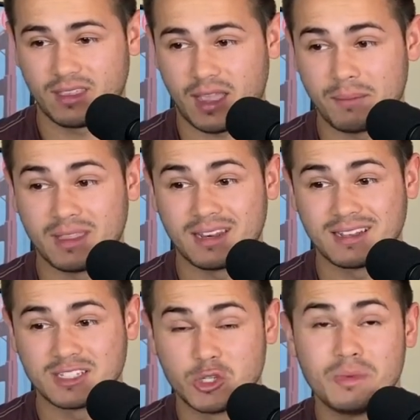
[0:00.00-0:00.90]

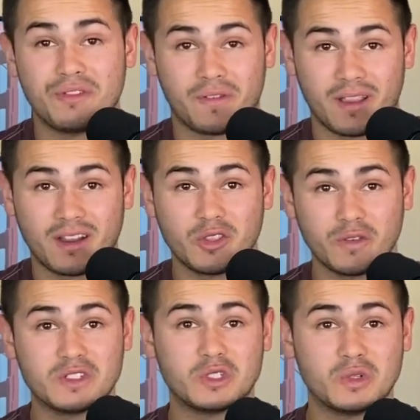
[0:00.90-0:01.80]
to be fair,
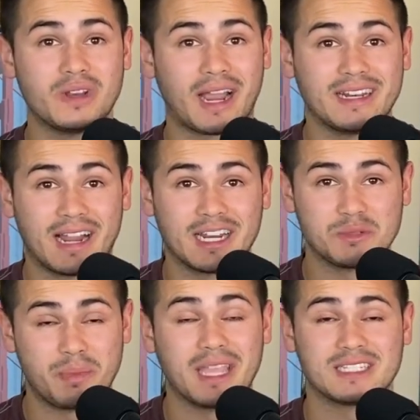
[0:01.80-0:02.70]
UFC 299 is
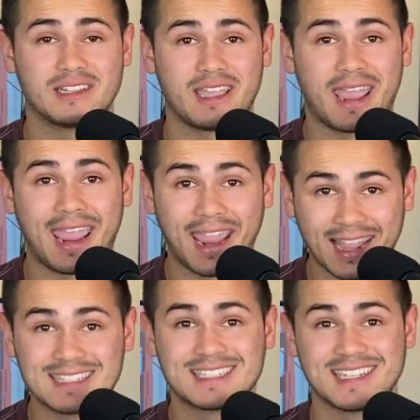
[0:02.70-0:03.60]
basically a
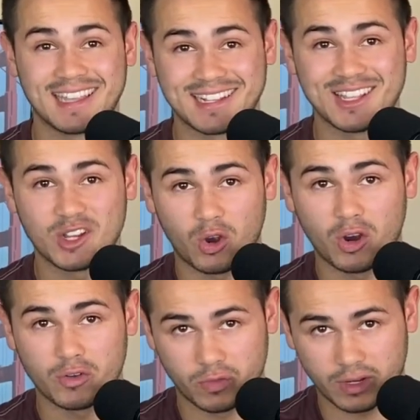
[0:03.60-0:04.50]
hand-selected
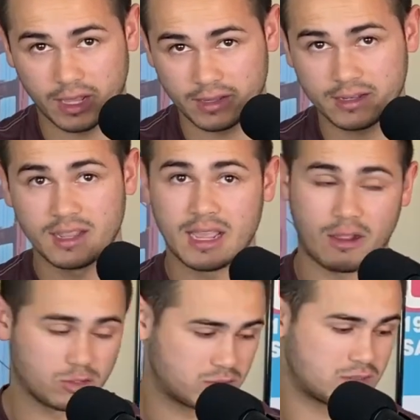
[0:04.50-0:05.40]
card for Kellan. I
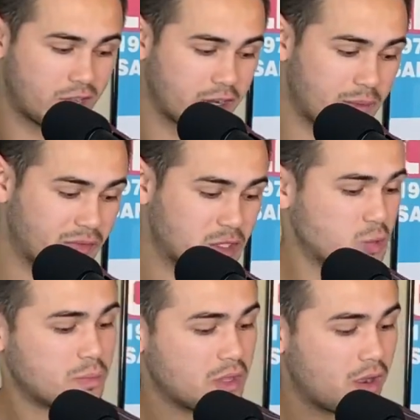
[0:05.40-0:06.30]
was talking about this
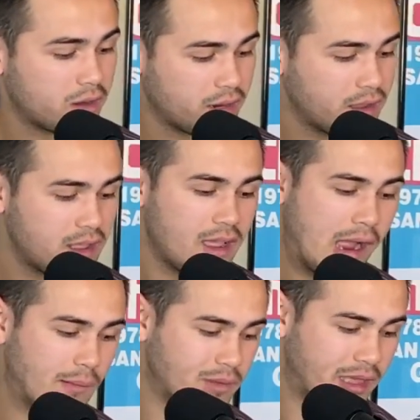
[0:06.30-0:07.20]
with Bianca.
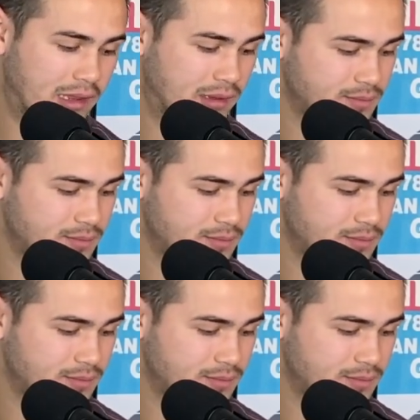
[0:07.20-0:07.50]
I'm like,